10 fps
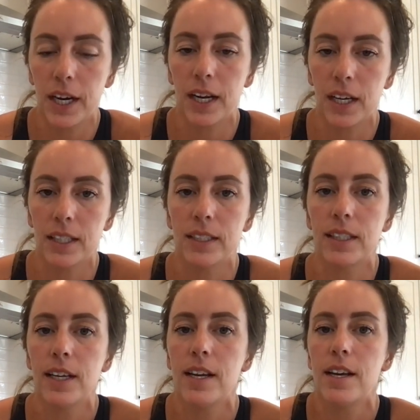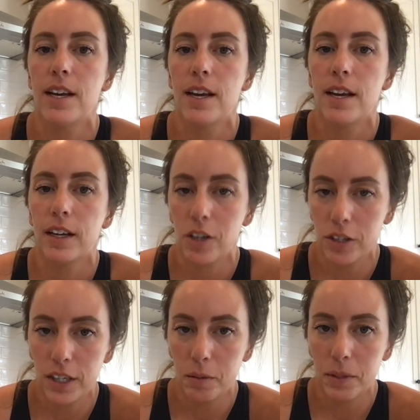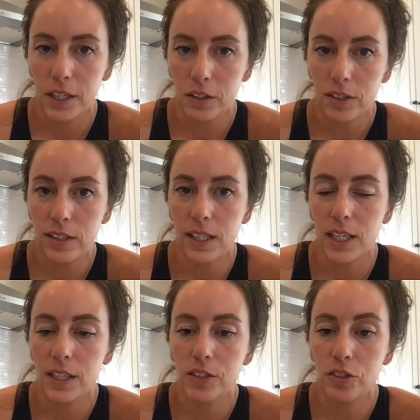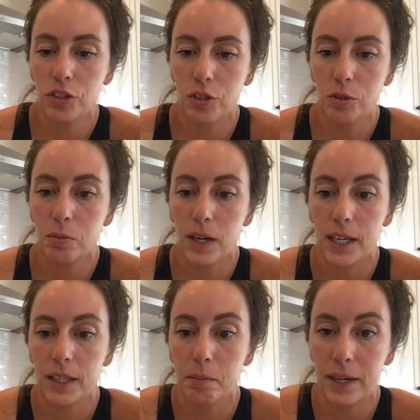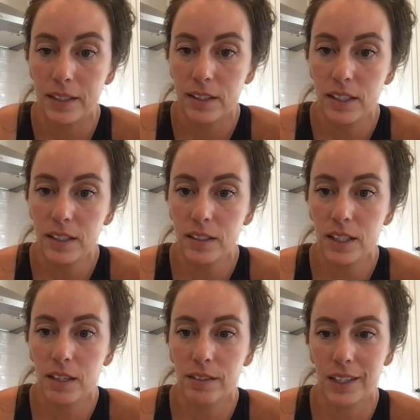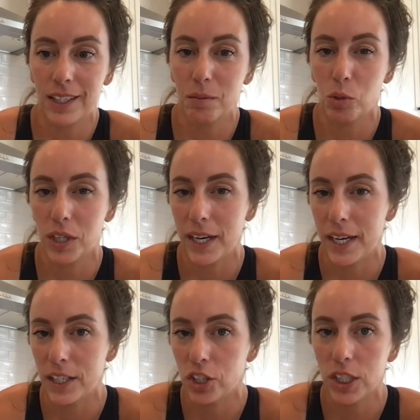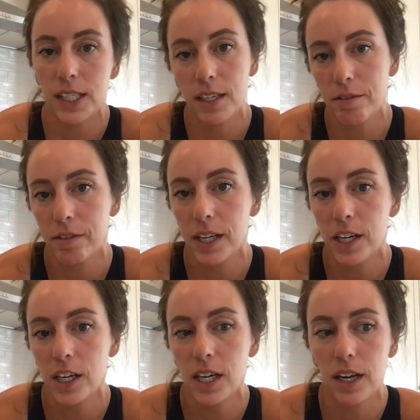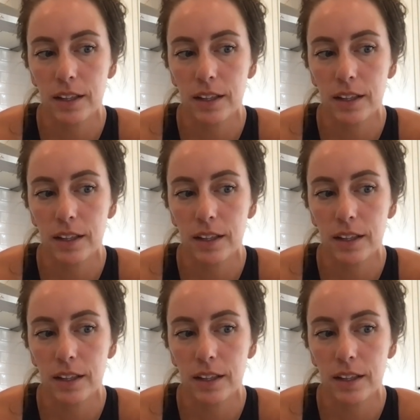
and coconut aminos into my bison to give it like a more Asian-y flair,